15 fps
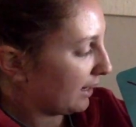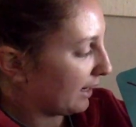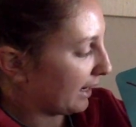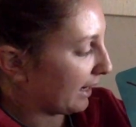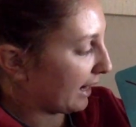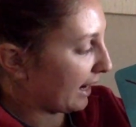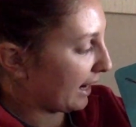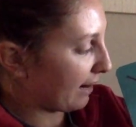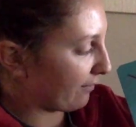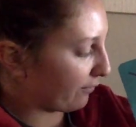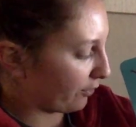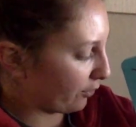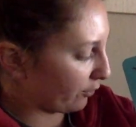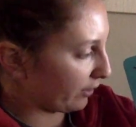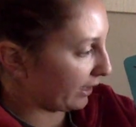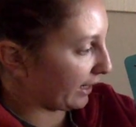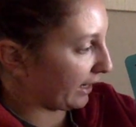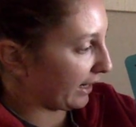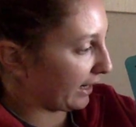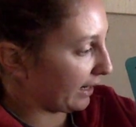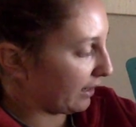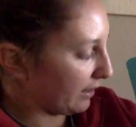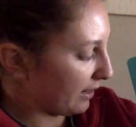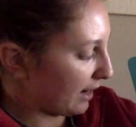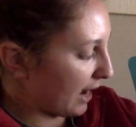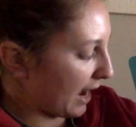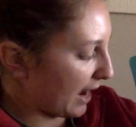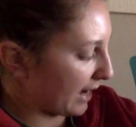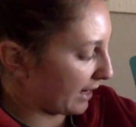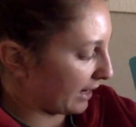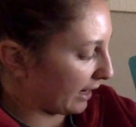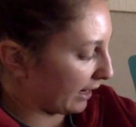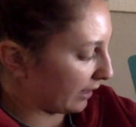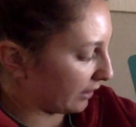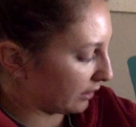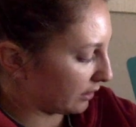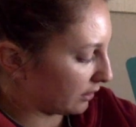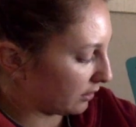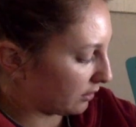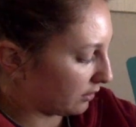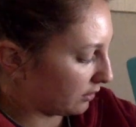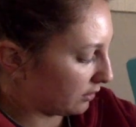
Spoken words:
And I have 3 iodines.